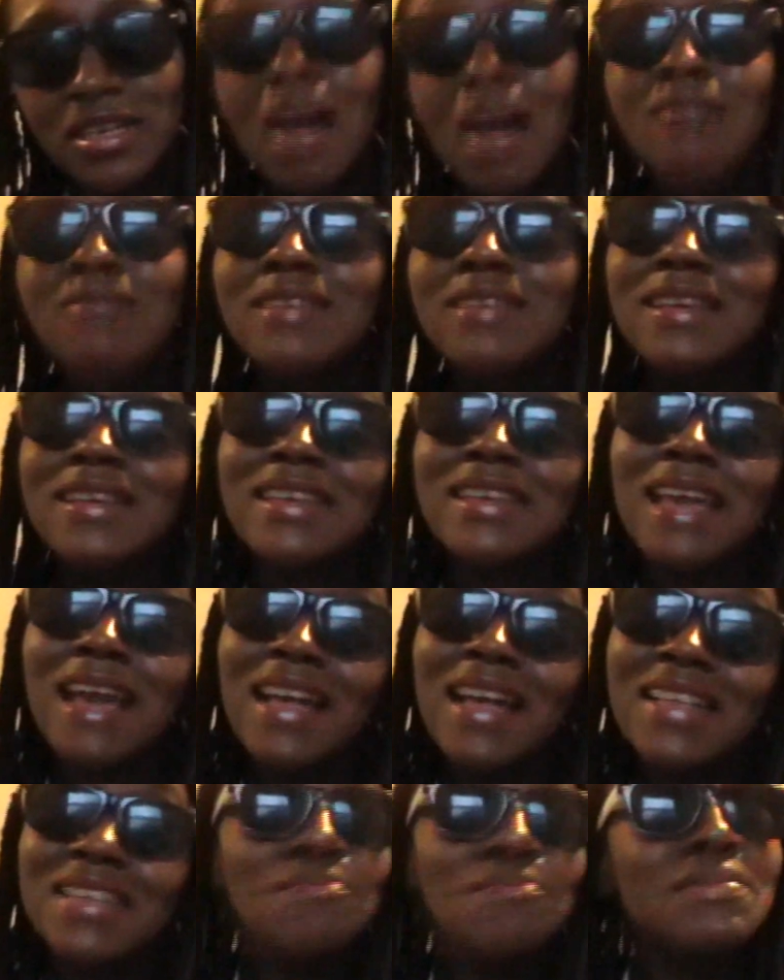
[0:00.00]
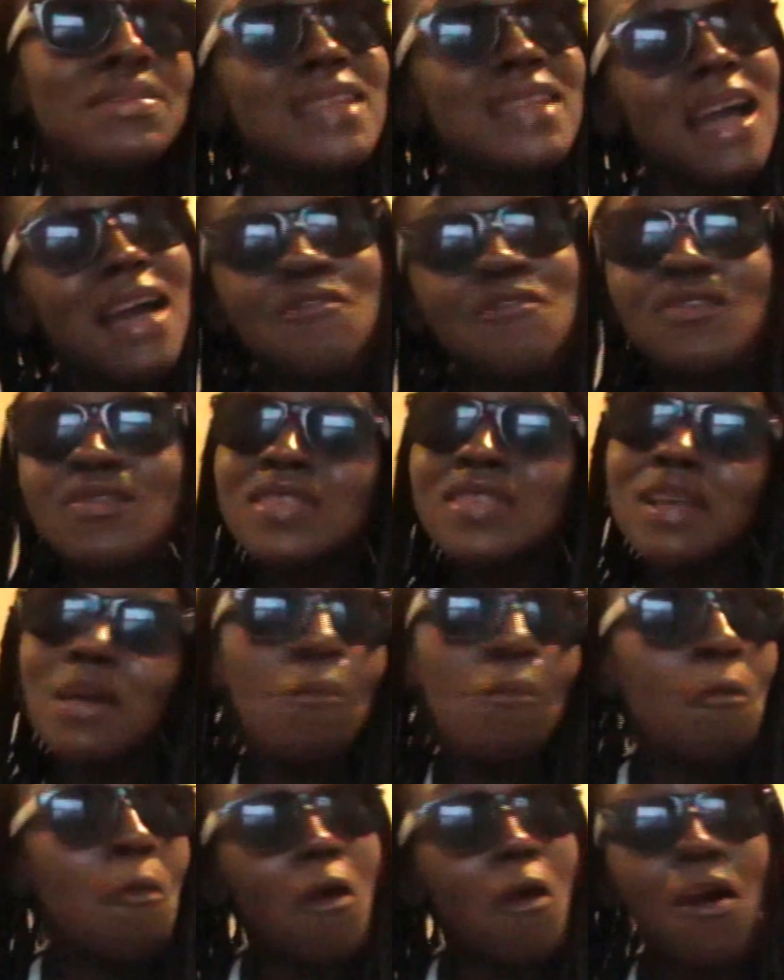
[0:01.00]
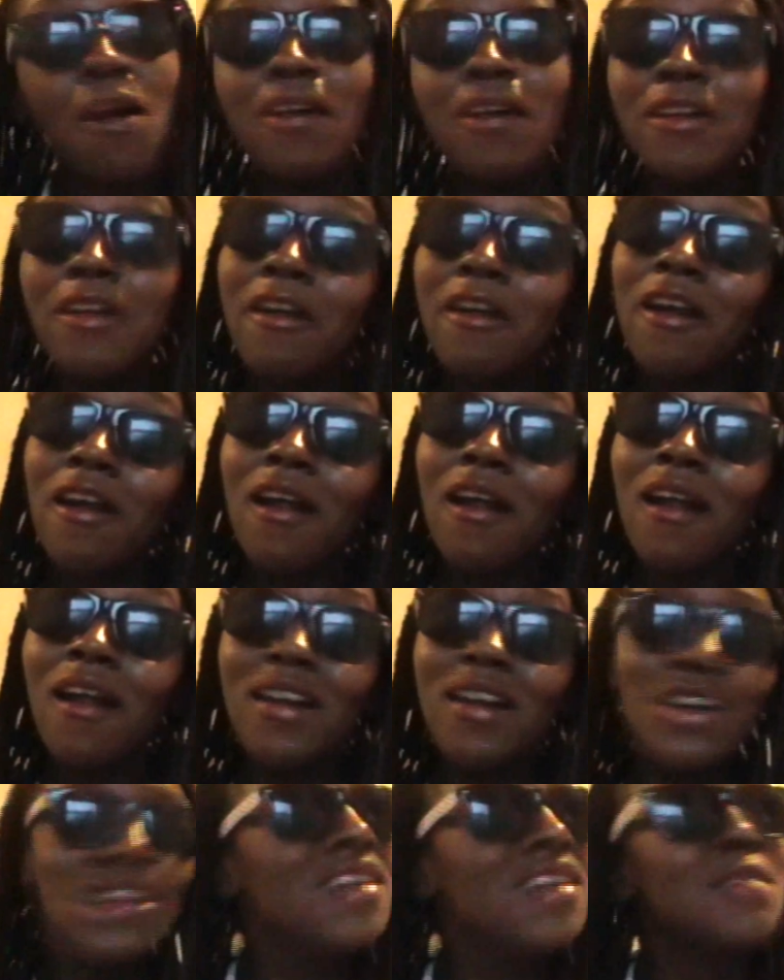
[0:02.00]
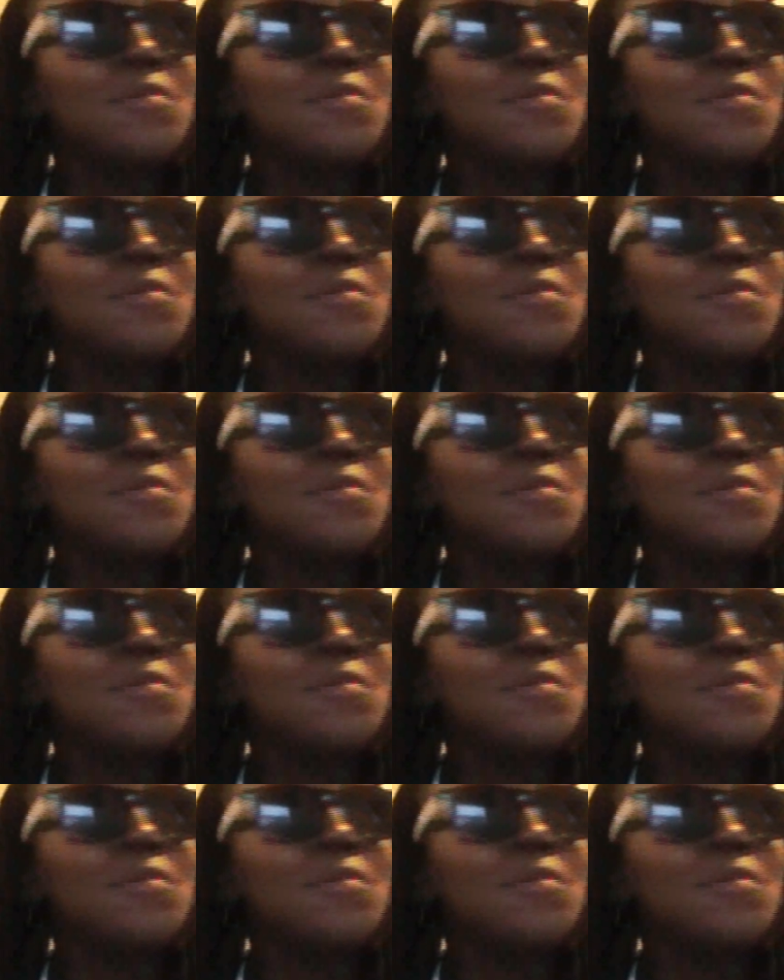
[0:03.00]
I was like, yes, but not for some water.